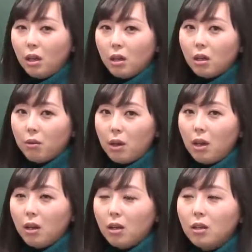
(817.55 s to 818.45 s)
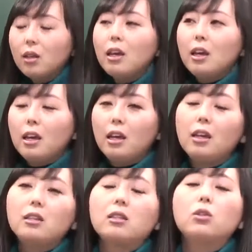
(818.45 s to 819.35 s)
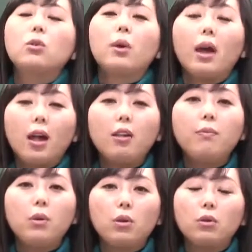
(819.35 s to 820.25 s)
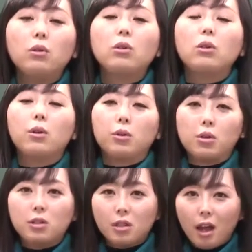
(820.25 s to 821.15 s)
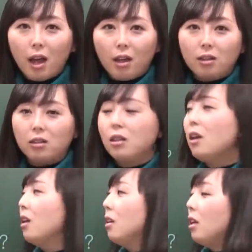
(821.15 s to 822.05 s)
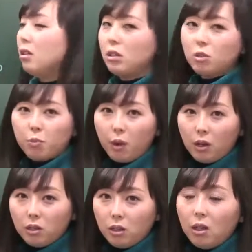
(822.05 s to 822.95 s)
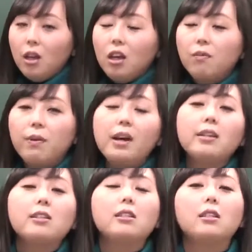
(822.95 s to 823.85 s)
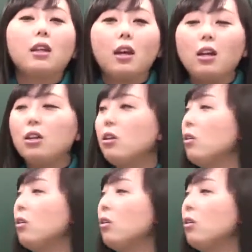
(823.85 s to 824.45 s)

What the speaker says: in Korean is to help you to understand this expression. If I just tell